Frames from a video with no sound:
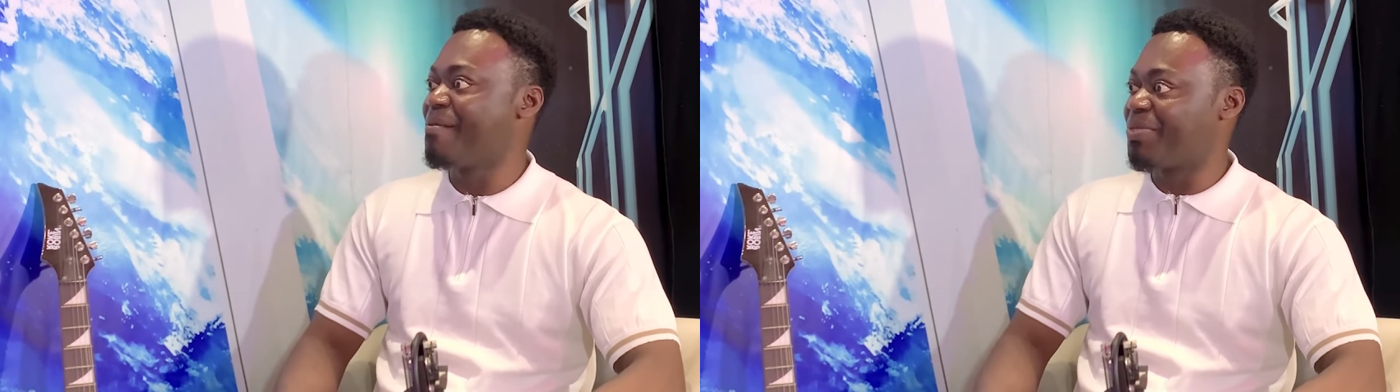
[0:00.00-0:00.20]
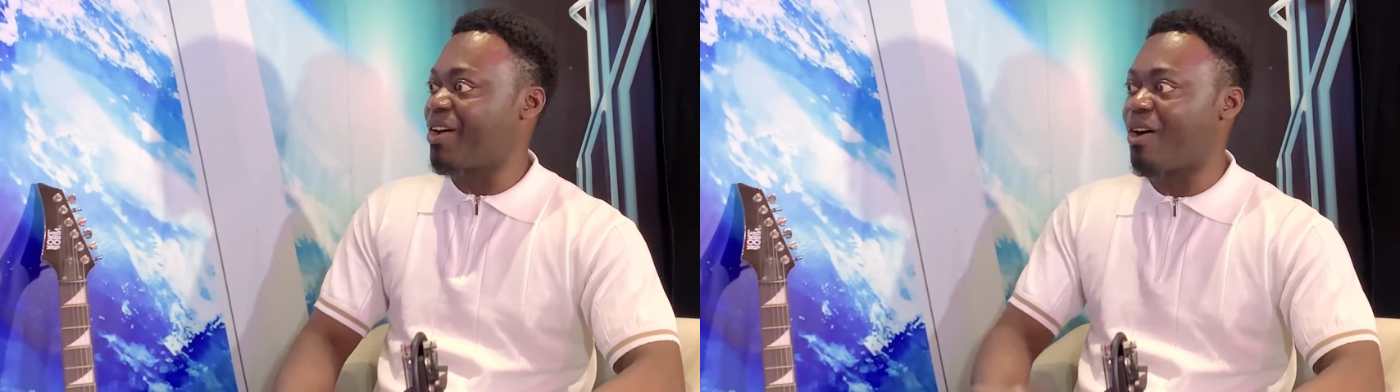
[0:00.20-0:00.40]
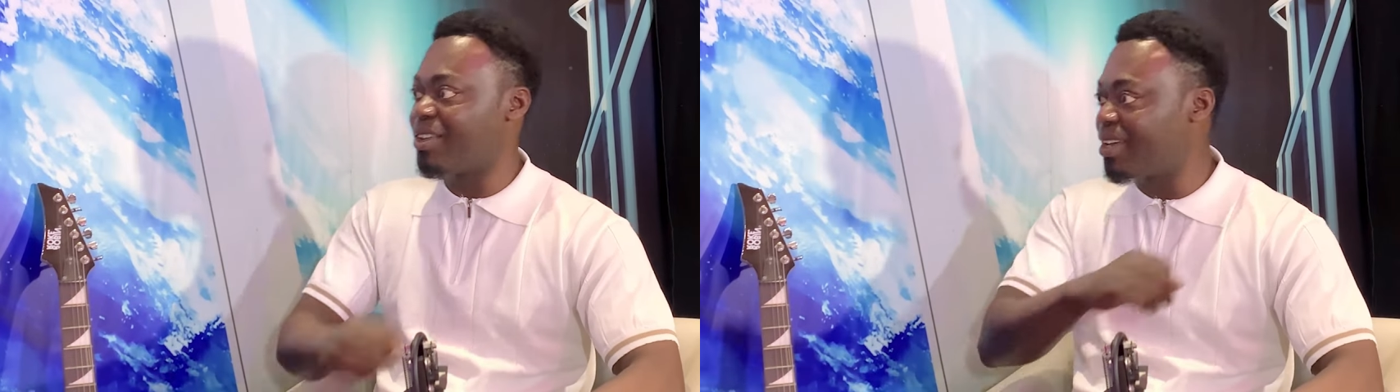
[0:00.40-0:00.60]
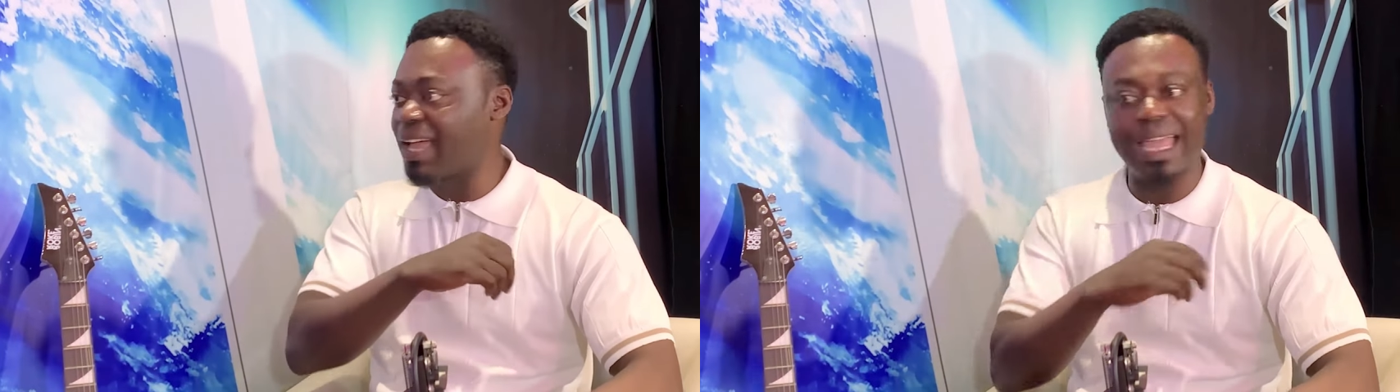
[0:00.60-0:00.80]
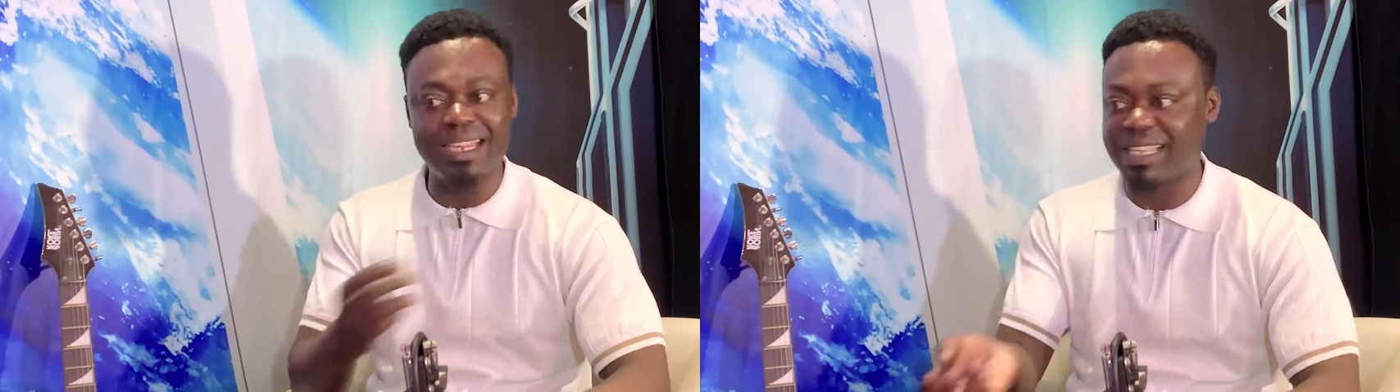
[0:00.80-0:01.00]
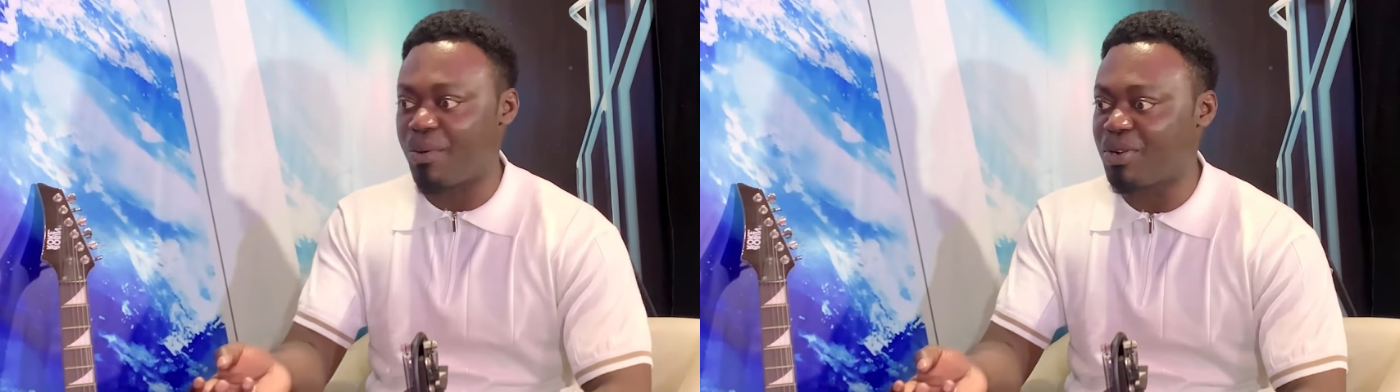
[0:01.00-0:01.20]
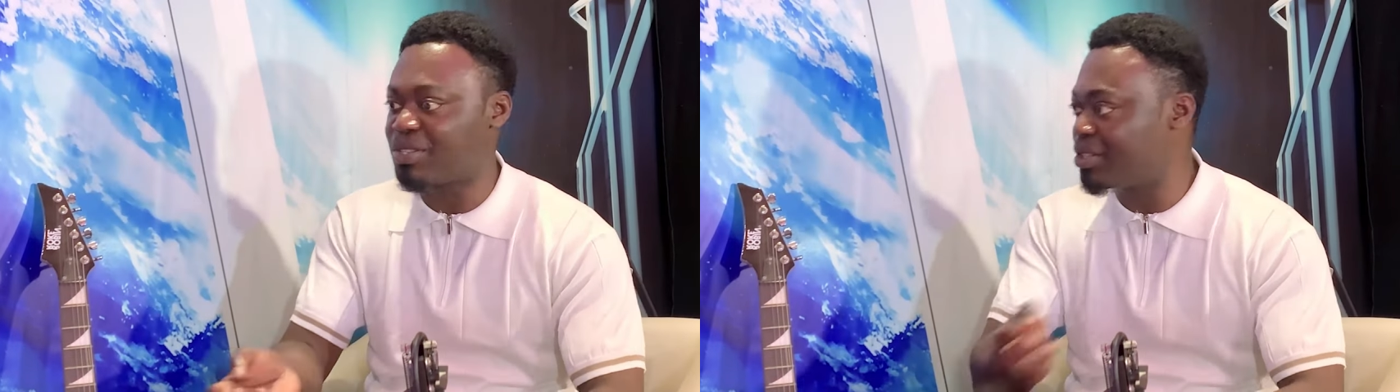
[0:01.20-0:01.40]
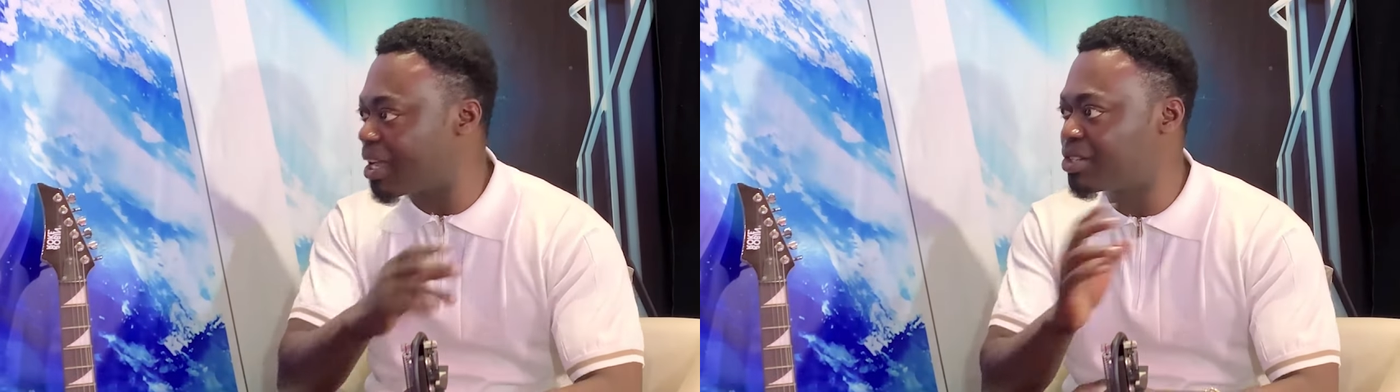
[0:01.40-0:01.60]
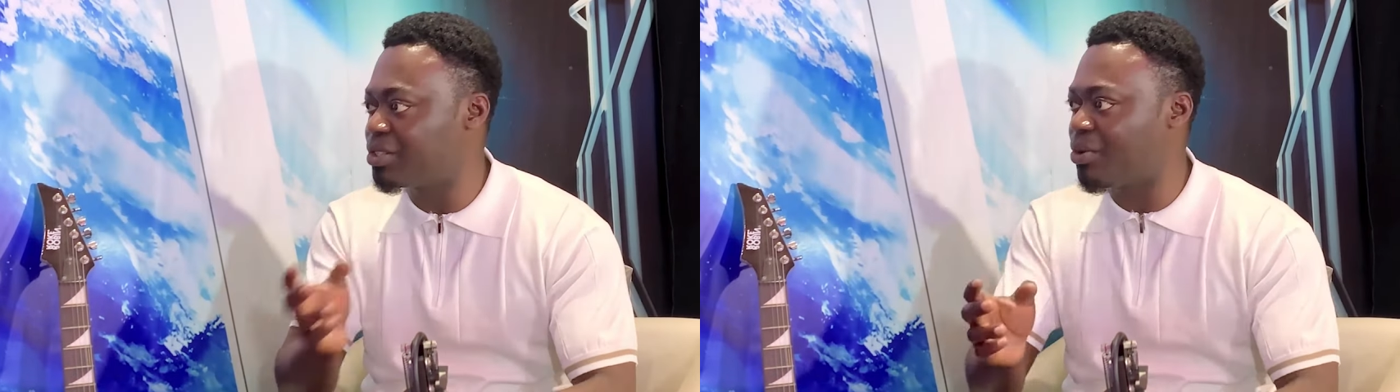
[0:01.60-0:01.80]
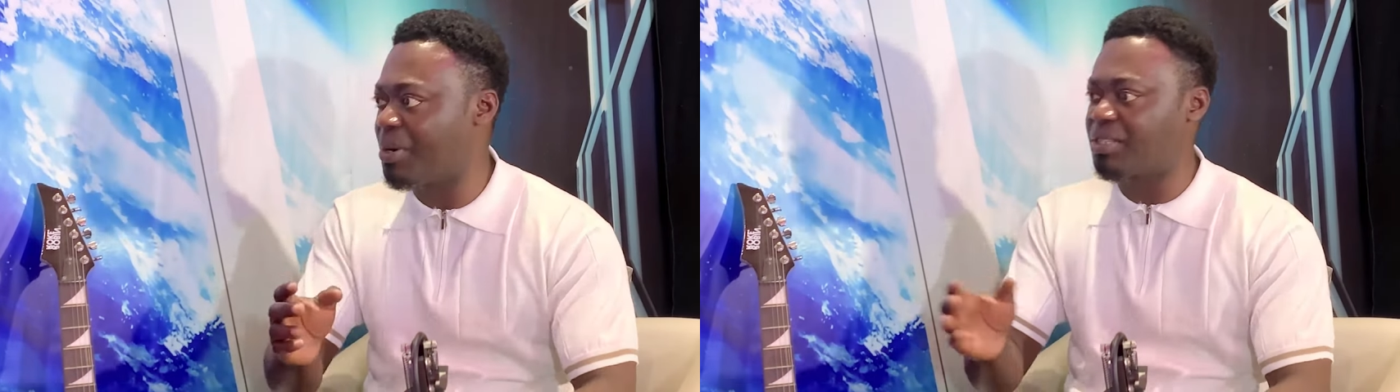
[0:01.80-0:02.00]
Or anything I want to do, I should do it.